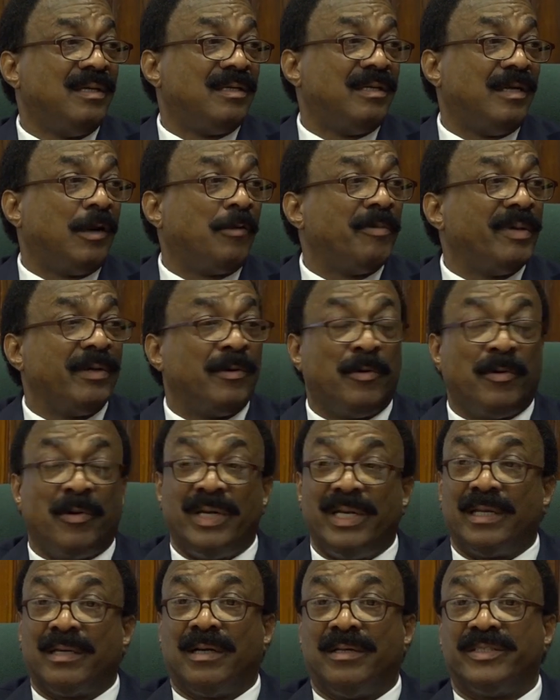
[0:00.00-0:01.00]
Now we're
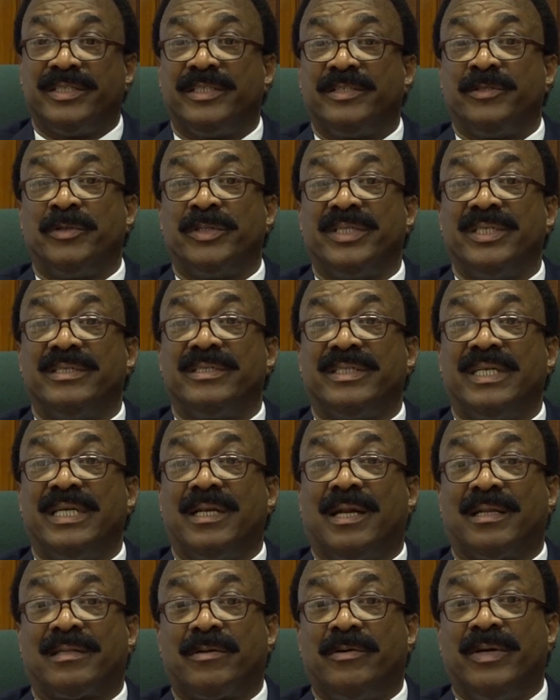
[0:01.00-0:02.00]
holding constitutions, they're
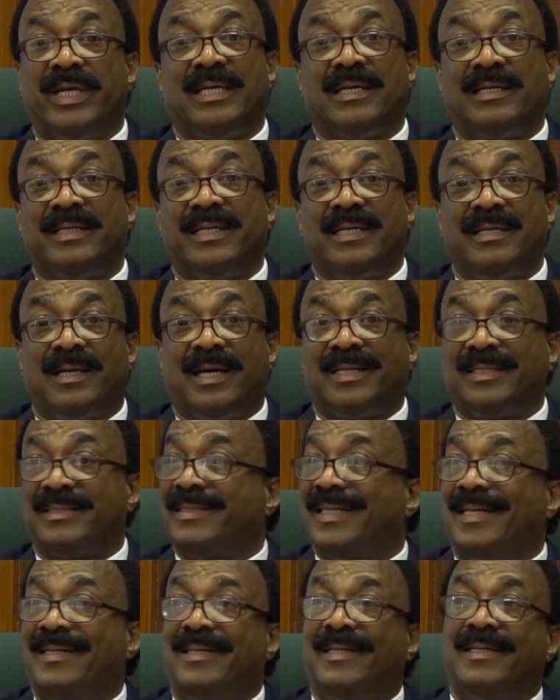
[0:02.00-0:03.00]
not going and they're not
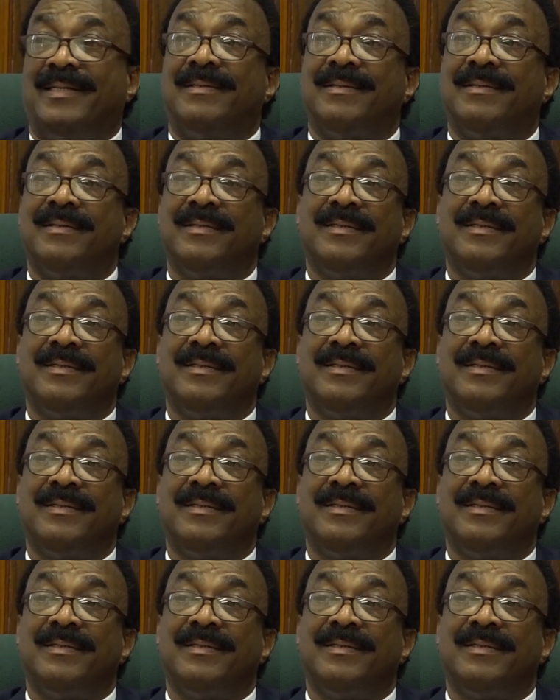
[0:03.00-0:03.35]
attending.